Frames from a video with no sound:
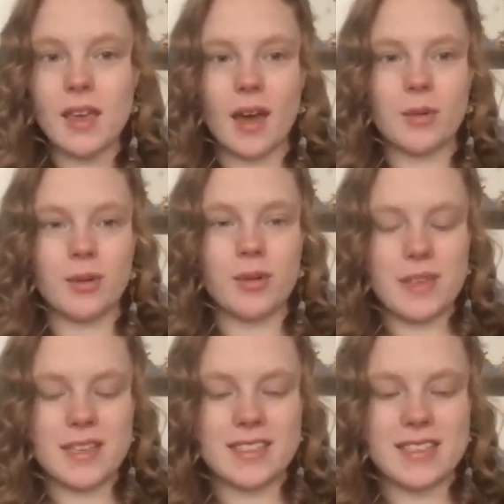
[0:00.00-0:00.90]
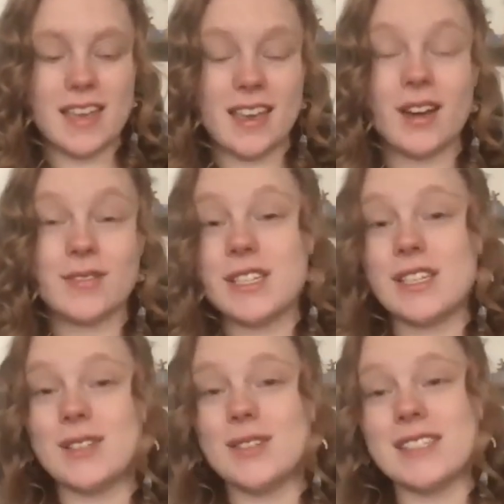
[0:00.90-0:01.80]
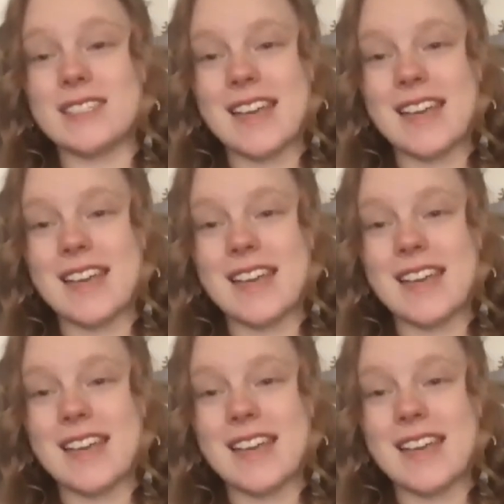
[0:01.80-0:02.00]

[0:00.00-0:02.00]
I will be taking off to Houston,